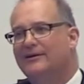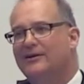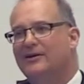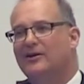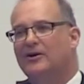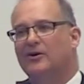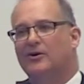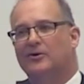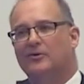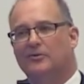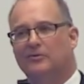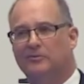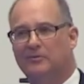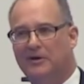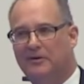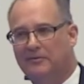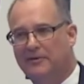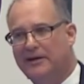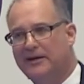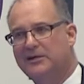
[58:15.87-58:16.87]
You know,
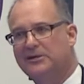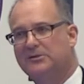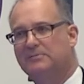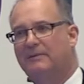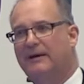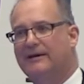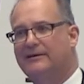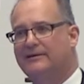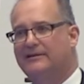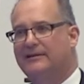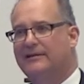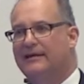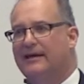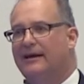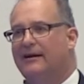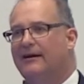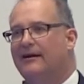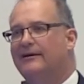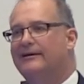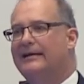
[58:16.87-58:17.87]
we would expect to
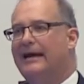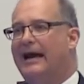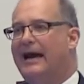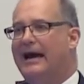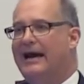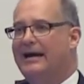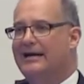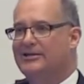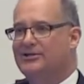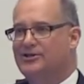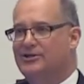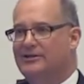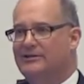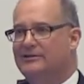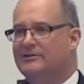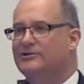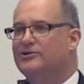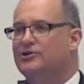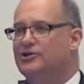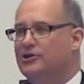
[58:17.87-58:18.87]
get our cash
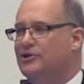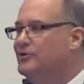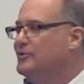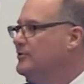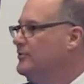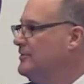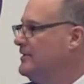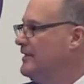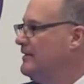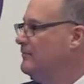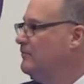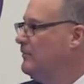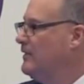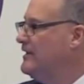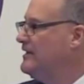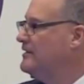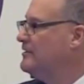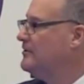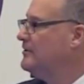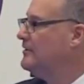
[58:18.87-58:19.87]
in June, and
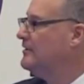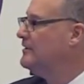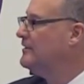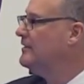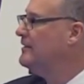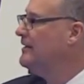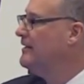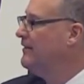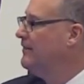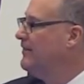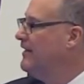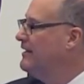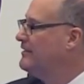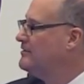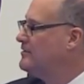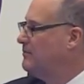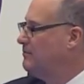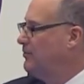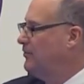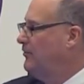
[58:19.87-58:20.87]
we could
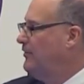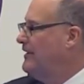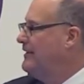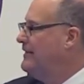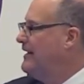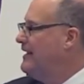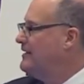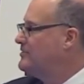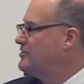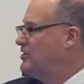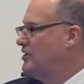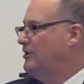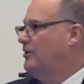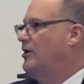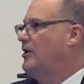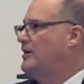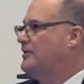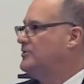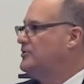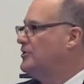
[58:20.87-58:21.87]
then deploy that to
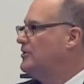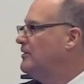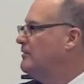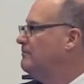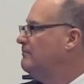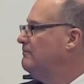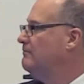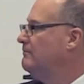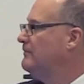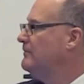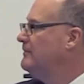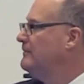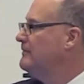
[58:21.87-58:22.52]
long-term